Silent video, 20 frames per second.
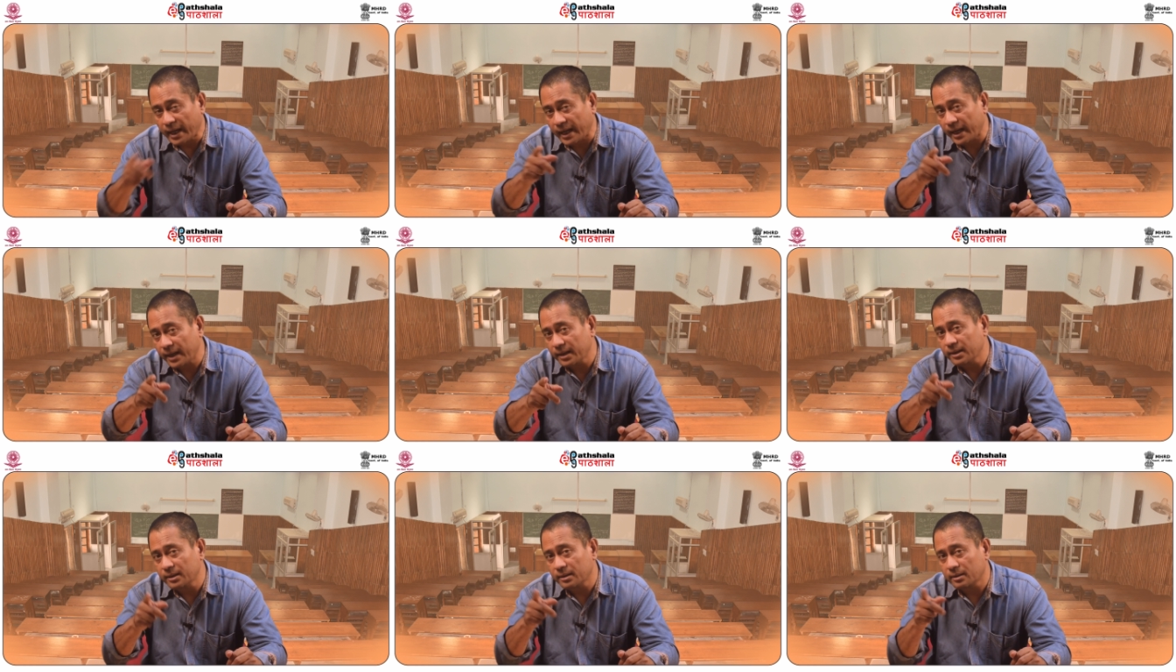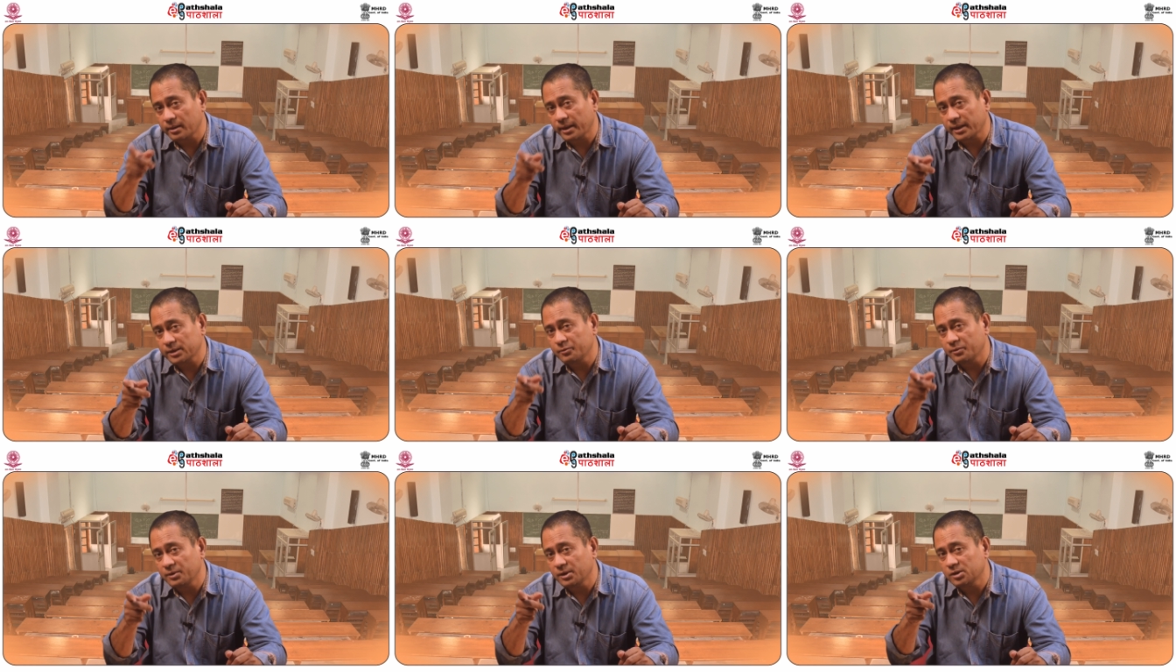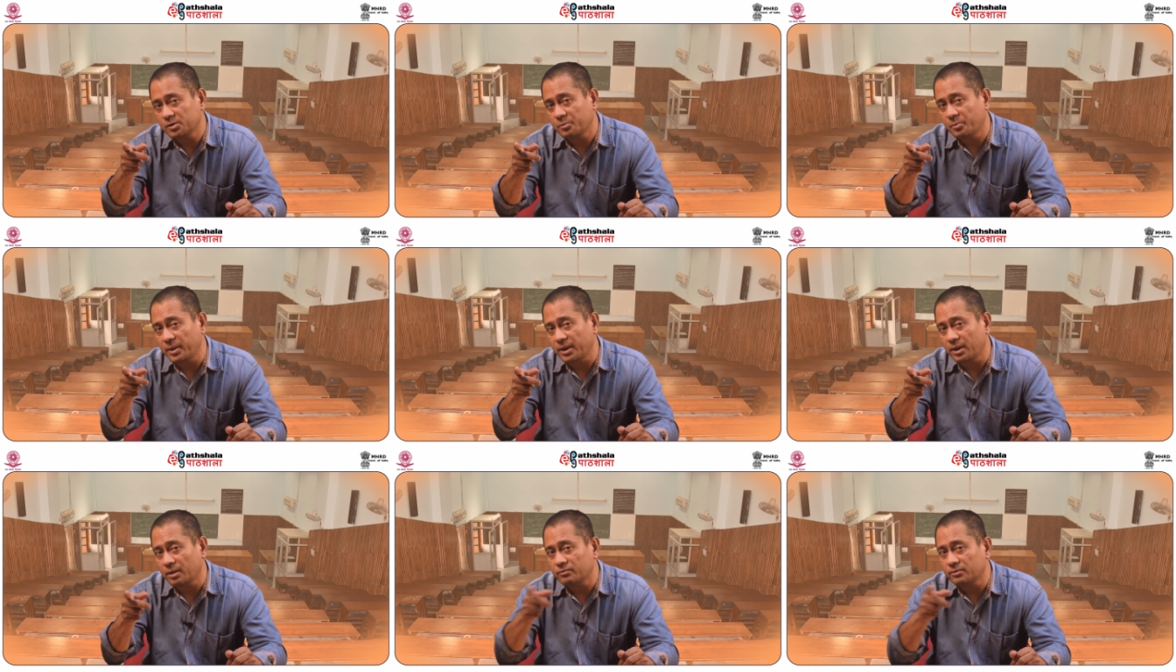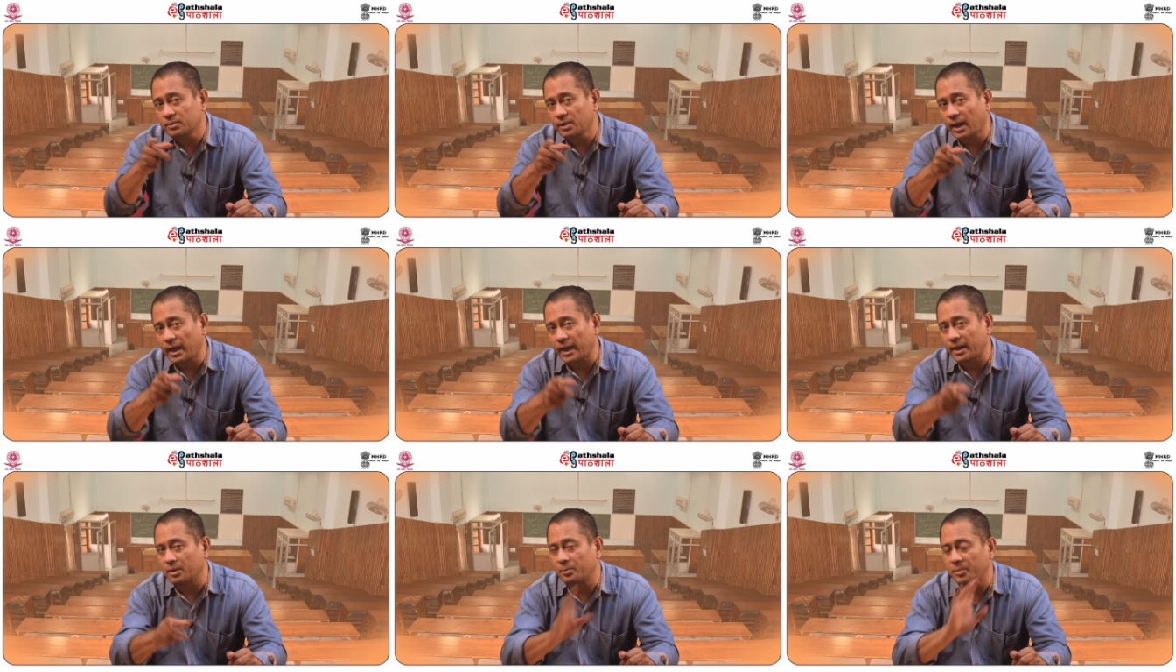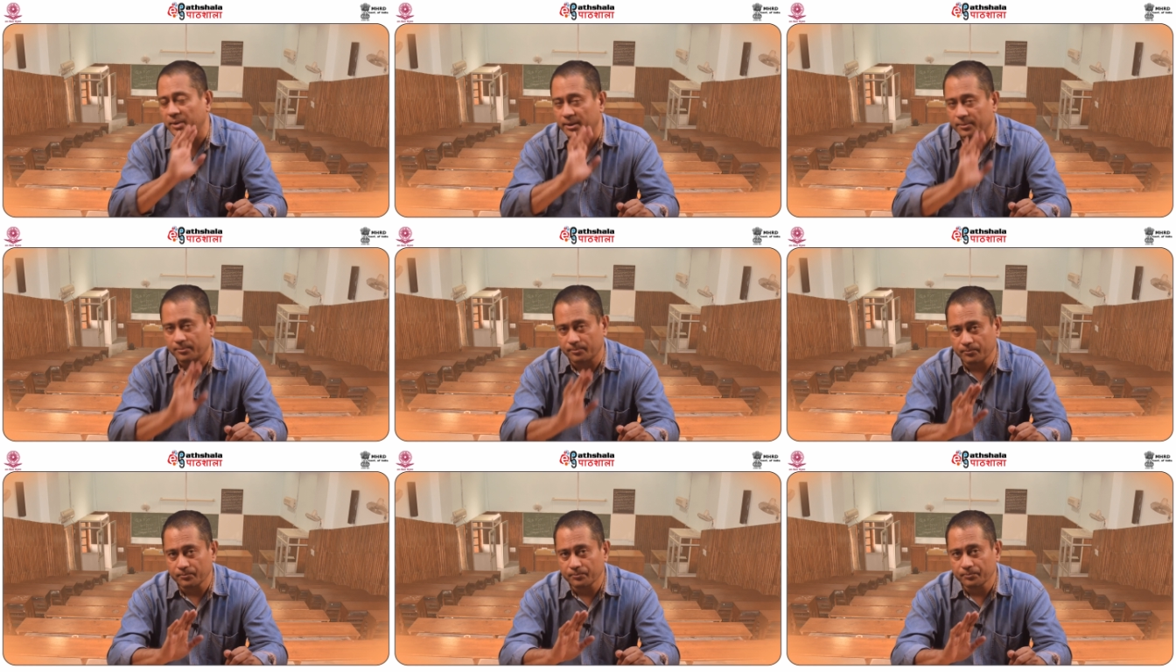and interacts with the spin of the ion B.